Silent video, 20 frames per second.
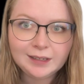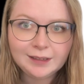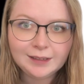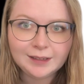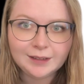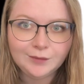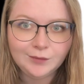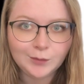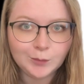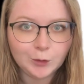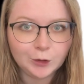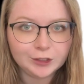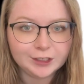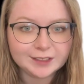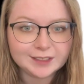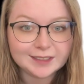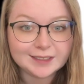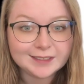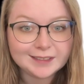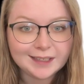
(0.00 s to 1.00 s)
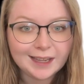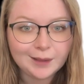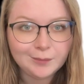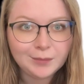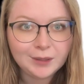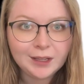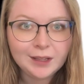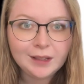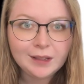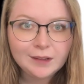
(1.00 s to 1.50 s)
If the board doesn't snap,
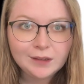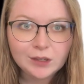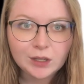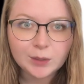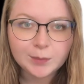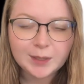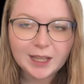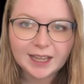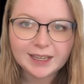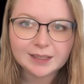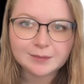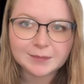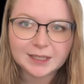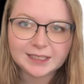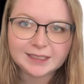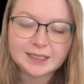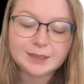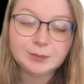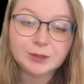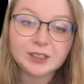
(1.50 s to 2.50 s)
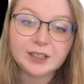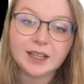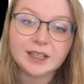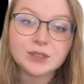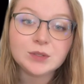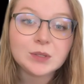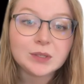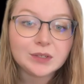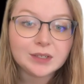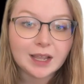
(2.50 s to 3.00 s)
go back and make deeper cuts
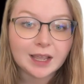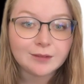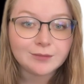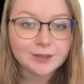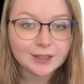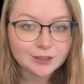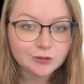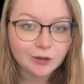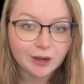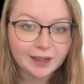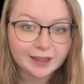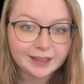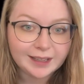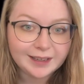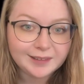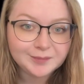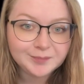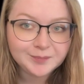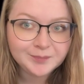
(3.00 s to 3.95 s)
with your knife and try again.